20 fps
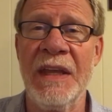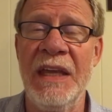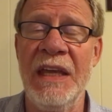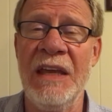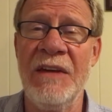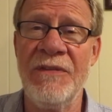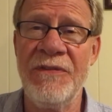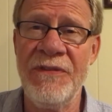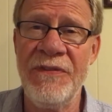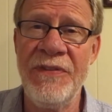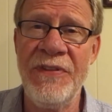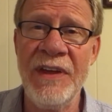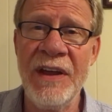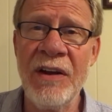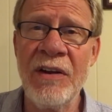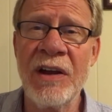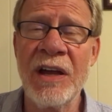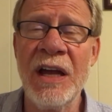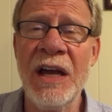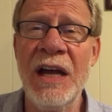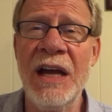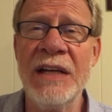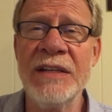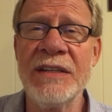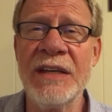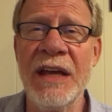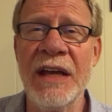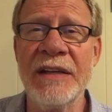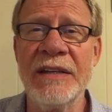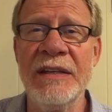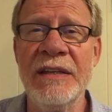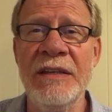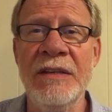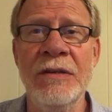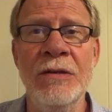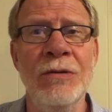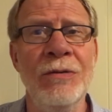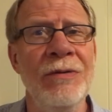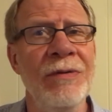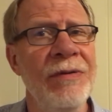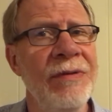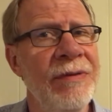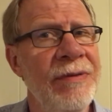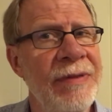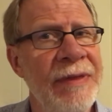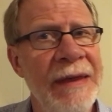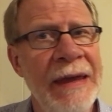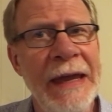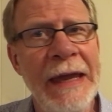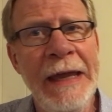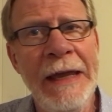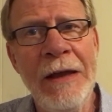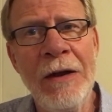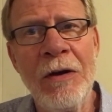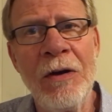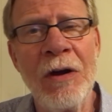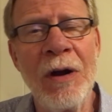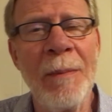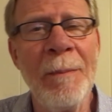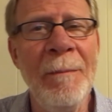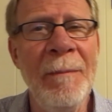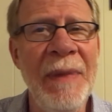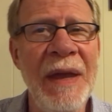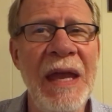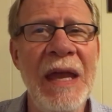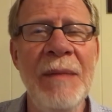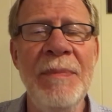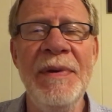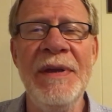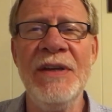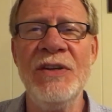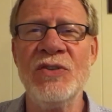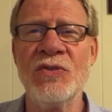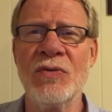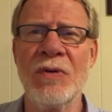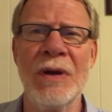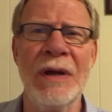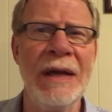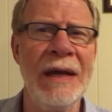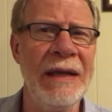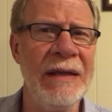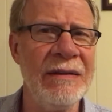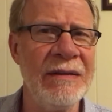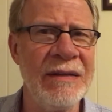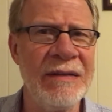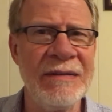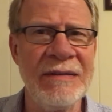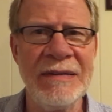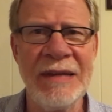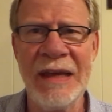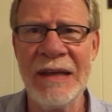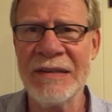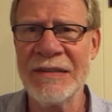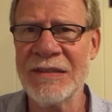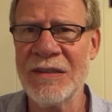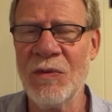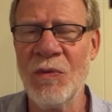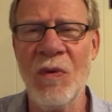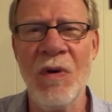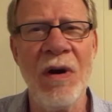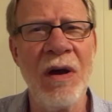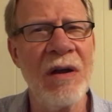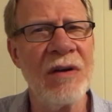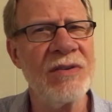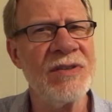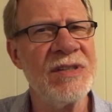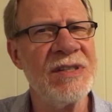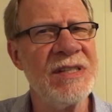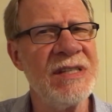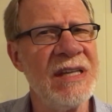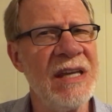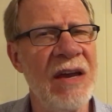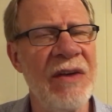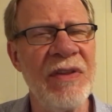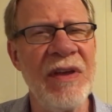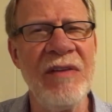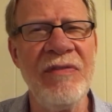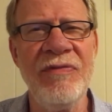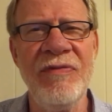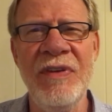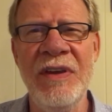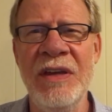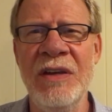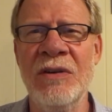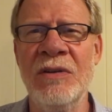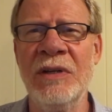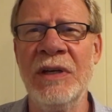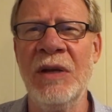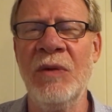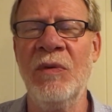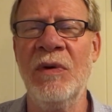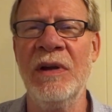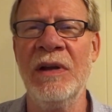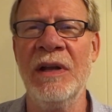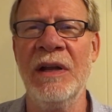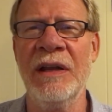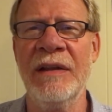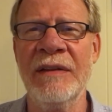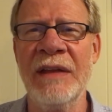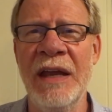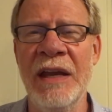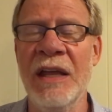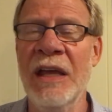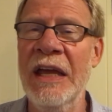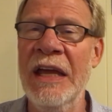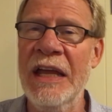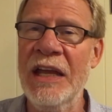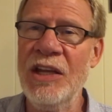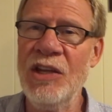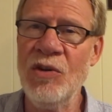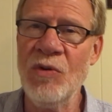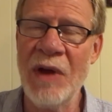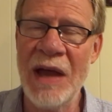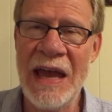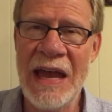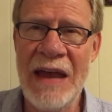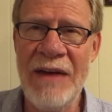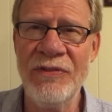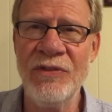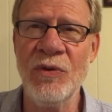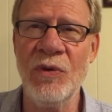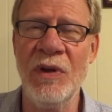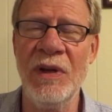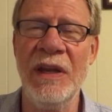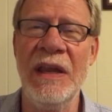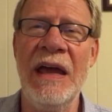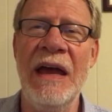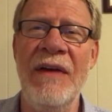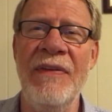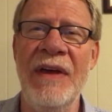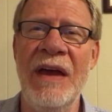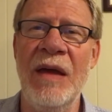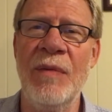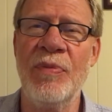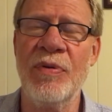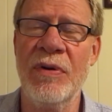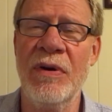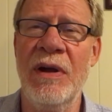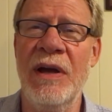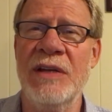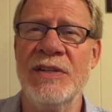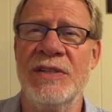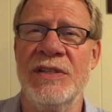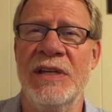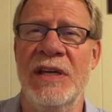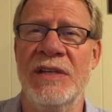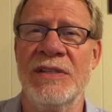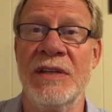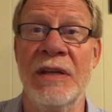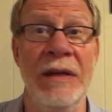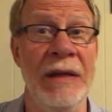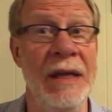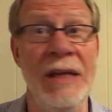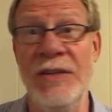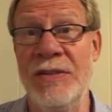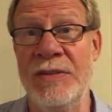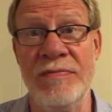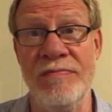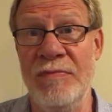if they're contacting you, they are maybe trying to test the waters and see how they feel and whatnot like that. You have to allow that process, unless